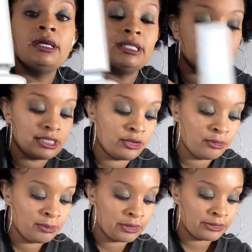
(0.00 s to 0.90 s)
And it's a little
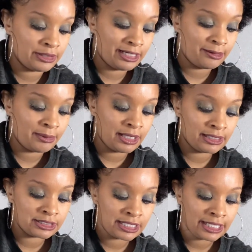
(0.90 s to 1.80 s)
blurry, I
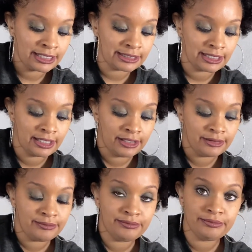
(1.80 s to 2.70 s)
apologize.
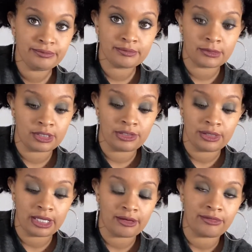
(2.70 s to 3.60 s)
Then you
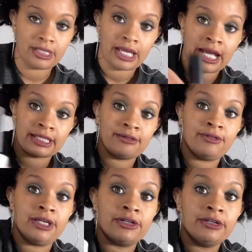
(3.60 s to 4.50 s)
have the
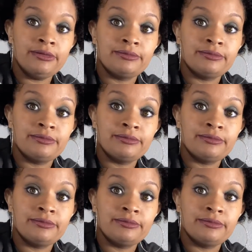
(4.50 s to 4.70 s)
activator.